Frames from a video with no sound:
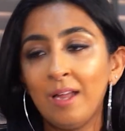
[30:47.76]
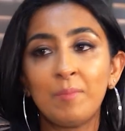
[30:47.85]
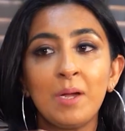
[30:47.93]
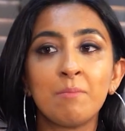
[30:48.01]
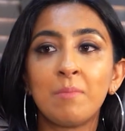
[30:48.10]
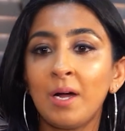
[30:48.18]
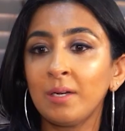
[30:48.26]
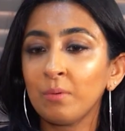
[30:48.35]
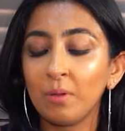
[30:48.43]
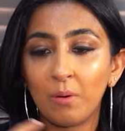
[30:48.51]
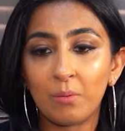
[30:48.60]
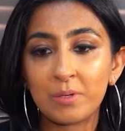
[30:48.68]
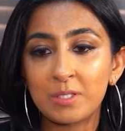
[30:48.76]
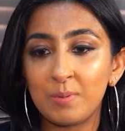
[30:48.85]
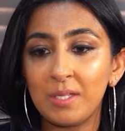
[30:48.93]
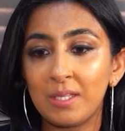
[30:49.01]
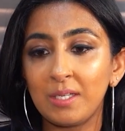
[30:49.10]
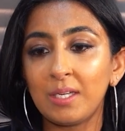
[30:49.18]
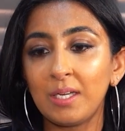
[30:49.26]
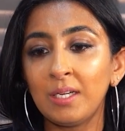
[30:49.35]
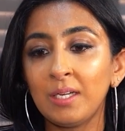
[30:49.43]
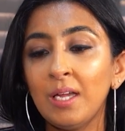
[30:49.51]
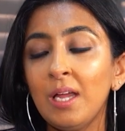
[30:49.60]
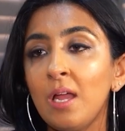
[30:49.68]
And my mind will always be
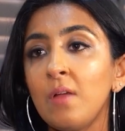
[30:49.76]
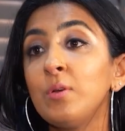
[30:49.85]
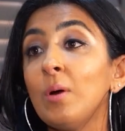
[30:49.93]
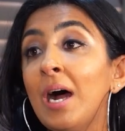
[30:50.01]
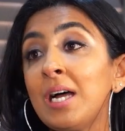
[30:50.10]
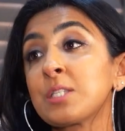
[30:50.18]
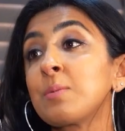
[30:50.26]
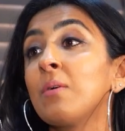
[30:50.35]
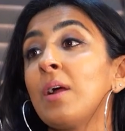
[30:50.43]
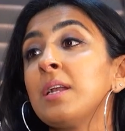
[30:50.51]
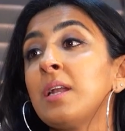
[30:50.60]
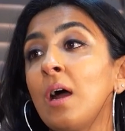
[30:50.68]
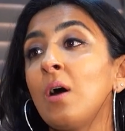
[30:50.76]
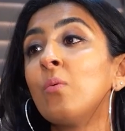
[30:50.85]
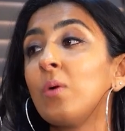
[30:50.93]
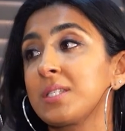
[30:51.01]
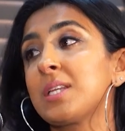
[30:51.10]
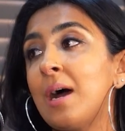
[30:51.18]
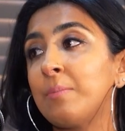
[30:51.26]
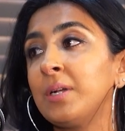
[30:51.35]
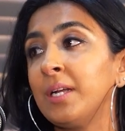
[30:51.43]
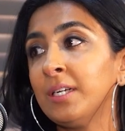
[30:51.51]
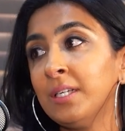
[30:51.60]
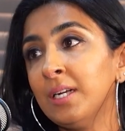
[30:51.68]
thinking. If you ask me right now what's
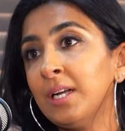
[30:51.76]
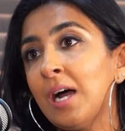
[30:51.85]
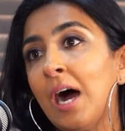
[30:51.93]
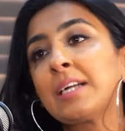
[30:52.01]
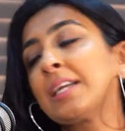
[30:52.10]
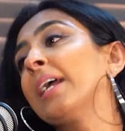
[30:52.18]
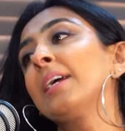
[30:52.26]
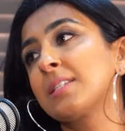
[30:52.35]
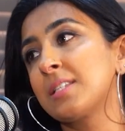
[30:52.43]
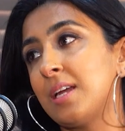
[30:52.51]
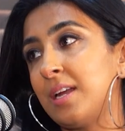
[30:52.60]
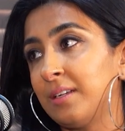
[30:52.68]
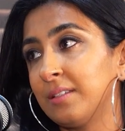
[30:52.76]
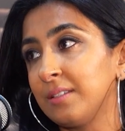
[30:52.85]
happening, I can't say.